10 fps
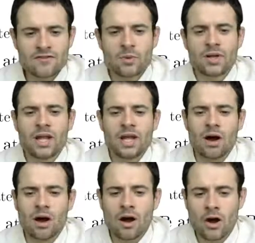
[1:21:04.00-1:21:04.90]
but there
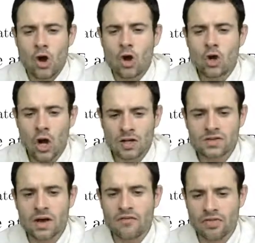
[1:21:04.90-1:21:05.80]
are a lot
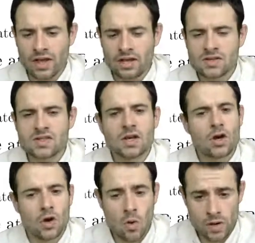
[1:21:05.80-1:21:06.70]
of things
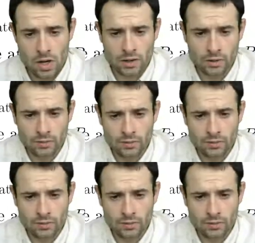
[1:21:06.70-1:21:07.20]
going on.